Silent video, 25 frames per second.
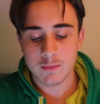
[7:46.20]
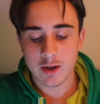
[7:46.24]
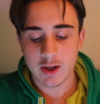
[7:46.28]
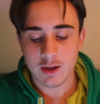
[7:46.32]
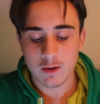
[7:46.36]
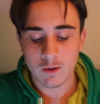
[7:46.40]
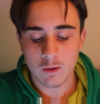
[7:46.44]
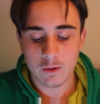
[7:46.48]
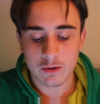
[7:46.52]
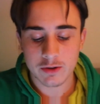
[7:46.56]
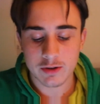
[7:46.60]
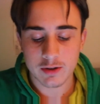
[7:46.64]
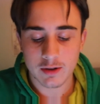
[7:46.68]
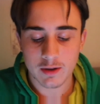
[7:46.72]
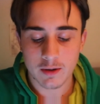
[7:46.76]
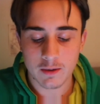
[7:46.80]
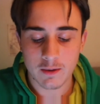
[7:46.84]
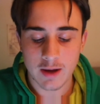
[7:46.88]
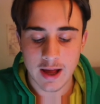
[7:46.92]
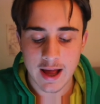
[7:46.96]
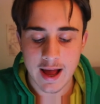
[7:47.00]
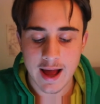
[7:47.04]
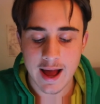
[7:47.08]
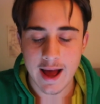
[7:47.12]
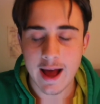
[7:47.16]
we also
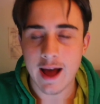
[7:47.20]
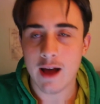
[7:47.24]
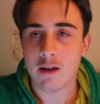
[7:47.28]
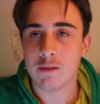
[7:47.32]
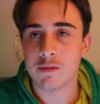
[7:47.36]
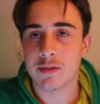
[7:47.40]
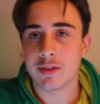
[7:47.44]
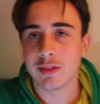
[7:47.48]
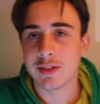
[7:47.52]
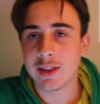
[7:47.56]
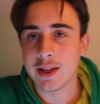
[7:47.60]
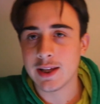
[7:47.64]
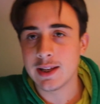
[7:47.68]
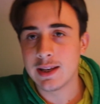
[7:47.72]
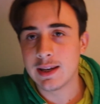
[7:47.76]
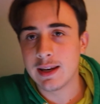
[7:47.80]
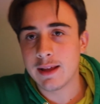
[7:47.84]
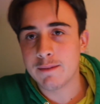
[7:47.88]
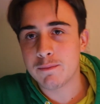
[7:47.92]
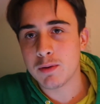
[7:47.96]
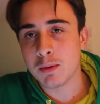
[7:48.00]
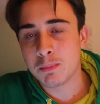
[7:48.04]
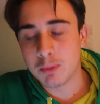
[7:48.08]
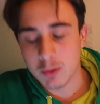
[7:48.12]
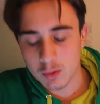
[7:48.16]
have the
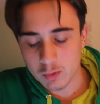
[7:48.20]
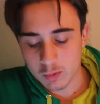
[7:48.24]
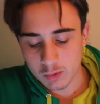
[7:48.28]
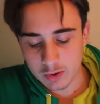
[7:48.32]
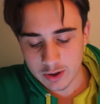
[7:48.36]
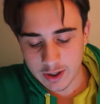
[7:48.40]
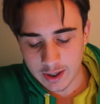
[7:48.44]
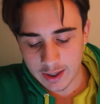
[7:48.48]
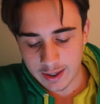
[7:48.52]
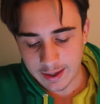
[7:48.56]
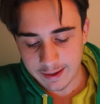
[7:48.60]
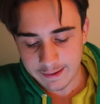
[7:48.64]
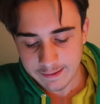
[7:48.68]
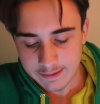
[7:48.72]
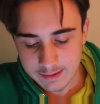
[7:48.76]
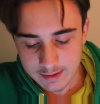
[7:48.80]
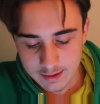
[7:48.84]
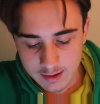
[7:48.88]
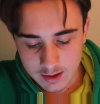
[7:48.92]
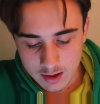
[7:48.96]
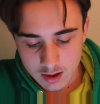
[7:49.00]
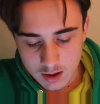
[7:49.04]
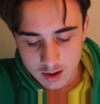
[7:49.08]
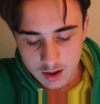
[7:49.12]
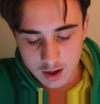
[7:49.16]
Liverpool kit.
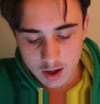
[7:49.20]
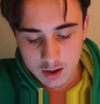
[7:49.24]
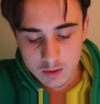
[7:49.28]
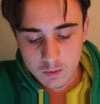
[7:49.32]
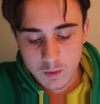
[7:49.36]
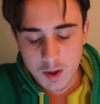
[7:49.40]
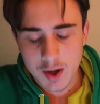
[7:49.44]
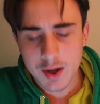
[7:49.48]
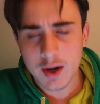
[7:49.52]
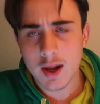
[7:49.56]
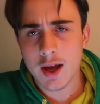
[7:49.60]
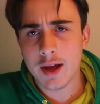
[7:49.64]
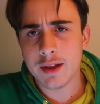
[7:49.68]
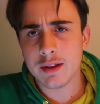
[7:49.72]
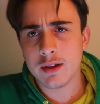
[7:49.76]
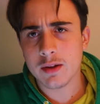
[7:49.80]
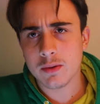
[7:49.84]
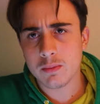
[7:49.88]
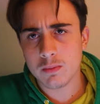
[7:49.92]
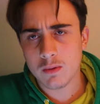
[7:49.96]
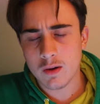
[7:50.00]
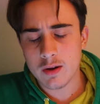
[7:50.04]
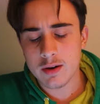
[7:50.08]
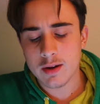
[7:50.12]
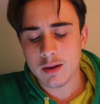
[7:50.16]
I quite like
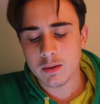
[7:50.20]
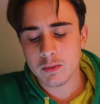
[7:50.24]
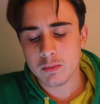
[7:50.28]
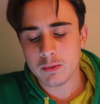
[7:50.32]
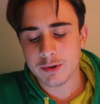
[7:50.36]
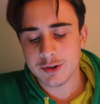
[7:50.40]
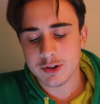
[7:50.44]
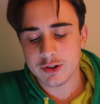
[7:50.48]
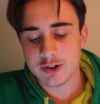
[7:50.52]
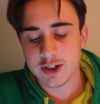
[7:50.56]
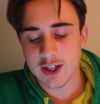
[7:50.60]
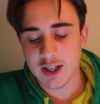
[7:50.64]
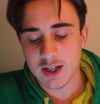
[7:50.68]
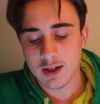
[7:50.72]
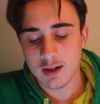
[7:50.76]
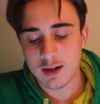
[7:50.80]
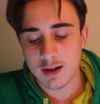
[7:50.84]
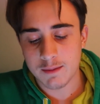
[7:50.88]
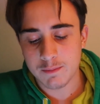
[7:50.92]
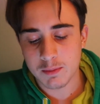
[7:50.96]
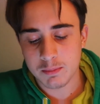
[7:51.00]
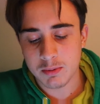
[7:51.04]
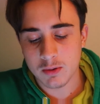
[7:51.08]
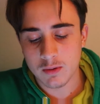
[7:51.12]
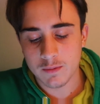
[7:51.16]
this one. I was watching
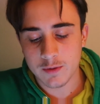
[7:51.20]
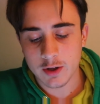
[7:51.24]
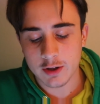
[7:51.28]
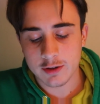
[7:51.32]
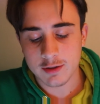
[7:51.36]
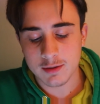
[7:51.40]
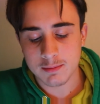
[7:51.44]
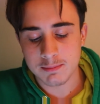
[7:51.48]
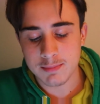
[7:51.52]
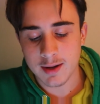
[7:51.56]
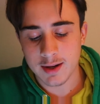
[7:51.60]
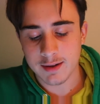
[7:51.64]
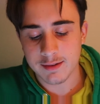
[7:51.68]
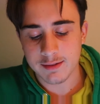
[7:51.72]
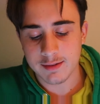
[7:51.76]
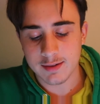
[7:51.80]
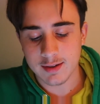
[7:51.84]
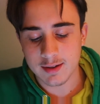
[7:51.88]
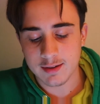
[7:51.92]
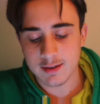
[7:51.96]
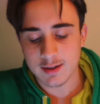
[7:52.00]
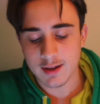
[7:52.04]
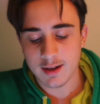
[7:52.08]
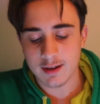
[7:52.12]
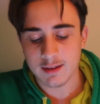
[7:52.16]
Liverpool versus Man
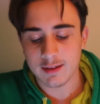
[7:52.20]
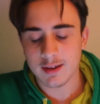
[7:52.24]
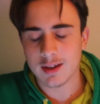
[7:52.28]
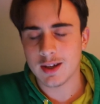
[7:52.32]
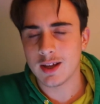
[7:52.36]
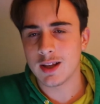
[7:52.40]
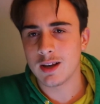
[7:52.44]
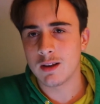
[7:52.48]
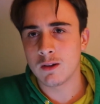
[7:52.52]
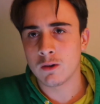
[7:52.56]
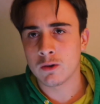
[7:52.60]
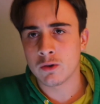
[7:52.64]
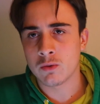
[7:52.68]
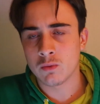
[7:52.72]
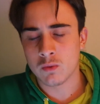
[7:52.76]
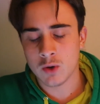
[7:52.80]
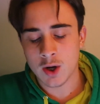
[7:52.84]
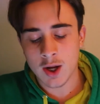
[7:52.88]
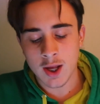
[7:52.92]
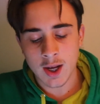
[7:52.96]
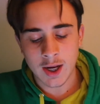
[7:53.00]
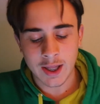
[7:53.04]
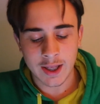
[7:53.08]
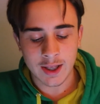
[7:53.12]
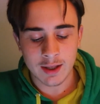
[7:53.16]
City and I think it looks
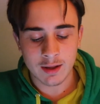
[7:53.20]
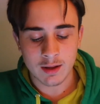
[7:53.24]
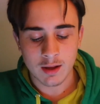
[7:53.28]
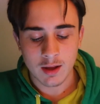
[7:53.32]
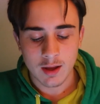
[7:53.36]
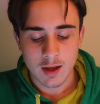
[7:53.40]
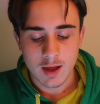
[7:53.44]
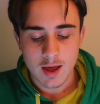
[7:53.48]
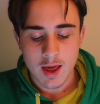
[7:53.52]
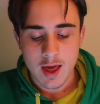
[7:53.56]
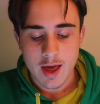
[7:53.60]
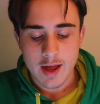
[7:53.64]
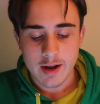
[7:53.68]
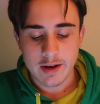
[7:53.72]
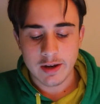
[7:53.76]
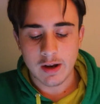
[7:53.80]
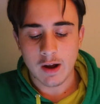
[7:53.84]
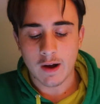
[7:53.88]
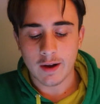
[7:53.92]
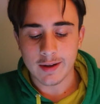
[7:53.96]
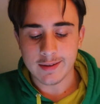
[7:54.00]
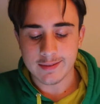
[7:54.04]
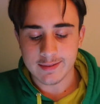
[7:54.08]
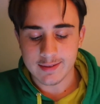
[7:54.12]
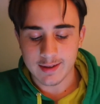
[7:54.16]
really
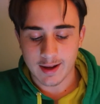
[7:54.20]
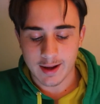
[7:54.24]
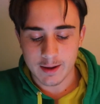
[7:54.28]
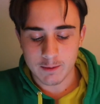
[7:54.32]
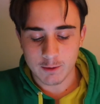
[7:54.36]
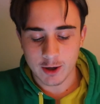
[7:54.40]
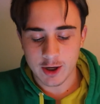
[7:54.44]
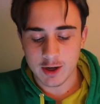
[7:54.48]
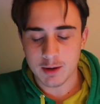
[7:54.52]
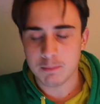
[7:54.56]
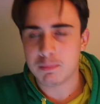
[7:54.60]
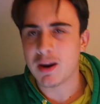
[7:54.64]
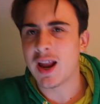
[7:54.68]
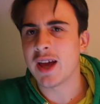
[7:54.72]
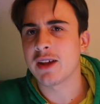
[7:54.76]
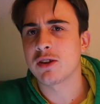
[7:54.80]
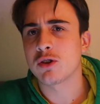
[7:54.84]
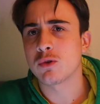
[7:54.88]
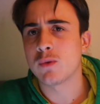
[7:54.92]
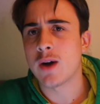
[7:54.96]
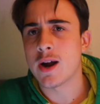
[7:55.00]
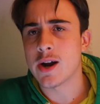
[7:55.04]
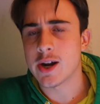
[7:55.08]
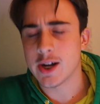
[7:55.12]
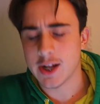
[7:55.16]
nice, like when the players
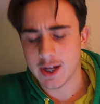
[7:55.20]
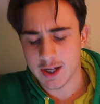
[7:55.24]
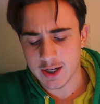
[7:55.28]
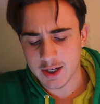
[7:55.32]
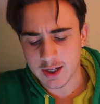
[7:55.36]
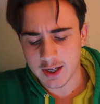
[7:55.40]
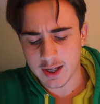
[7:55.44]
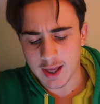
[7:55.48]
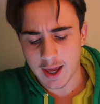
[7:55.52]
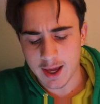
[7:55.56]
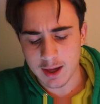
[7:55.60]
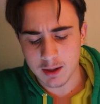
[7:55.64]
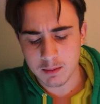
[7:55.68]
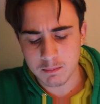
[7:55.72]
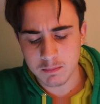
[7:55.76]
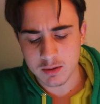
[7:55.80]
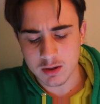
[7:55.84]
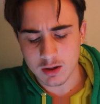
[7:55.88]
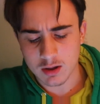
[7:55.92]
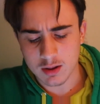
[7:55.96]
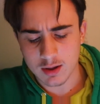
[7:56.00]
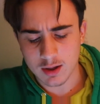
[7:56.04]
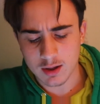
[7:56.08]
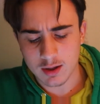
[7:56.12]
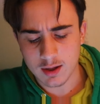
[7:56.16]
are wearing it in the game,
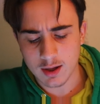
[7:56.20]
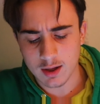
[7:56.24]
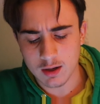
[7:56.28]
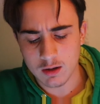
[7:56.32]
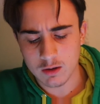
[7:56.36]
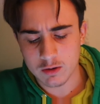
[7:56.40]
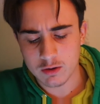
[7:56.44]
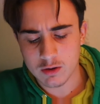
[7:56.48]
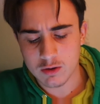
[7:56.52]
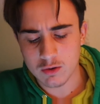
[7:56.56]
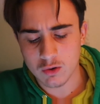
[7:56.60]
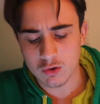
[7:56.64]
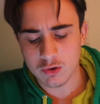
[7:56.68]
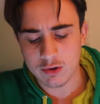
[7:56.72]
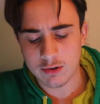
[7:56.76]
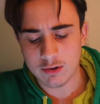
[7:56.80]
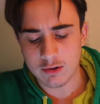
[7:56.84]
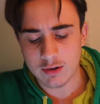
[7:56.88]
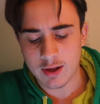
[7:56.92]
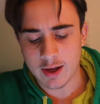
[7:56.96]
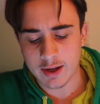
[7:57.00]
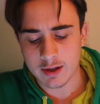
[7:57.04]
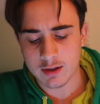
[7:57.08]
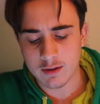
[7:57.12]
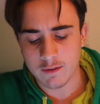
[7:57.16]
so I think it does look
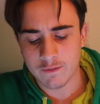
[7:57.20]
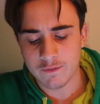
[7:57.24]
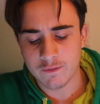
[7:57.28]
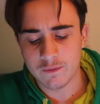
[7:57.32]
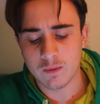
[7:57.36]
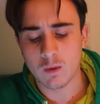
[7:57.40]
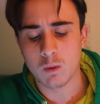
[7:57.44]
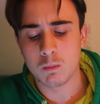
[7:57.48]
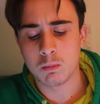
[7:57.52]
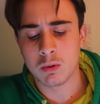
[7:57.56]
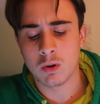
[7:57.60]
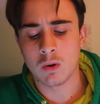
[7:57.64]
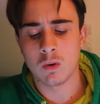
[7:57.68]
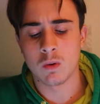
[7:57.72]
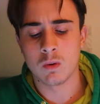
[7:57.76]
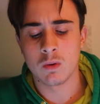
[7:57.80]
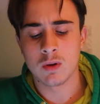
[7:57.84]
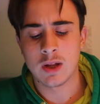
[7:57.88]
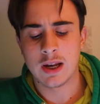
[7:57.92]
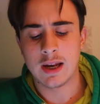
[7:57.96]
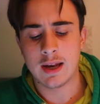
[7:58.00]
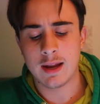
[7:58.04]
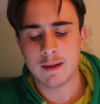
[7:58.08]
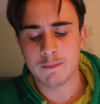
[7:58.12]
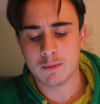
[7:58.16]
like a football
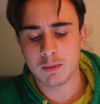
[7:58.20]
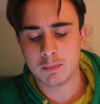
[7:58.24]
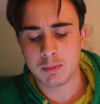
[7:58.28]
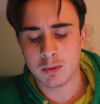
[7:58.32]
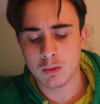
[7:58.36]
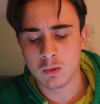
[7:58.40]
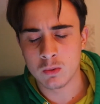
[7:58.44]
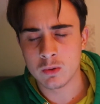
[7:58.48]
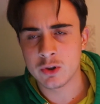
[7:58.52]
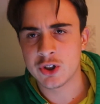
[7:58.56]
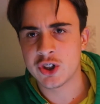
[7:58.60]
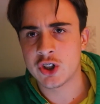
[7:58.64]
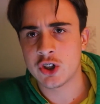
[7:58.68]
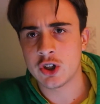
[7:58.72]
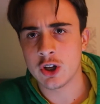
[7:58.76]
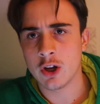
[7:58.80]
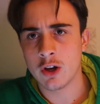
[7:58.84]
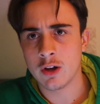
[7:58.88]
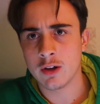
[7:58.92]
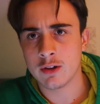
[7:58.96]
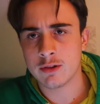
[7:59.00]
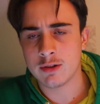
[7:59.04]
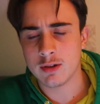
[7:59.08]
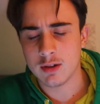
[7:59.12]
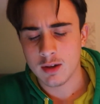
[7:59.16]
Liverpool
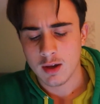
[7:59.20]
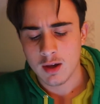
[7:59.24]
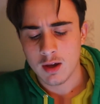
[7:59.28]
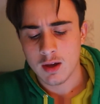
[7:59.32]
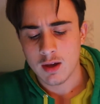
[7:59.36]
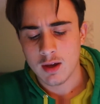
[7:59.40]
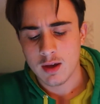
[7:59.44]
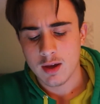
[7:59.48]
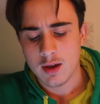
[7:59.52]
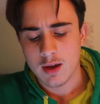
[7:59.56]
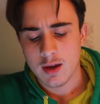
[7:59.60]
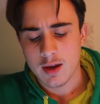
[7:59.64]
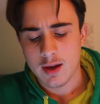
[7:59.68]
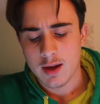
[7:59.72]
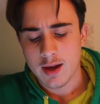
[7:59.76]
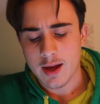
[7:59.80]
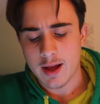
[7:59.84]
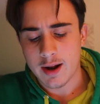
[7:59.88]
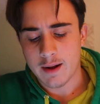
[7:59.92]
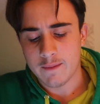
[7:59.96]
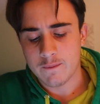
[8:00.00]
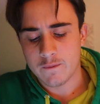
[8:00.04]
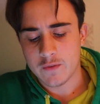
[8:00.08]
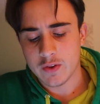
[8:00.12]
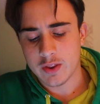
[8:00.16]
shirt.
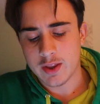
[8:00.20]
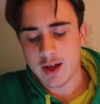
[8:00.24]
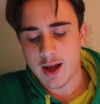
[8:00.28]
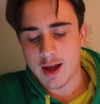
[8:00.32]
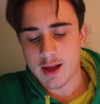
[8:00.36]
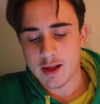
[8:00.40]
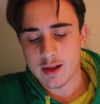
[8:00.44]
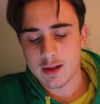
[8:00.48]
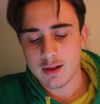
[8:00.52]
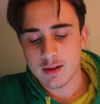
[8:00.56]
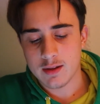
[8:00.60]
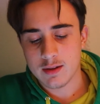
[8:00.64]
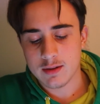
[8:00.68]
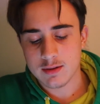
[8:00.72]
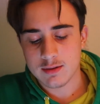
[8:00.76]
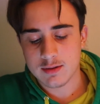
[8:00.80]
For that,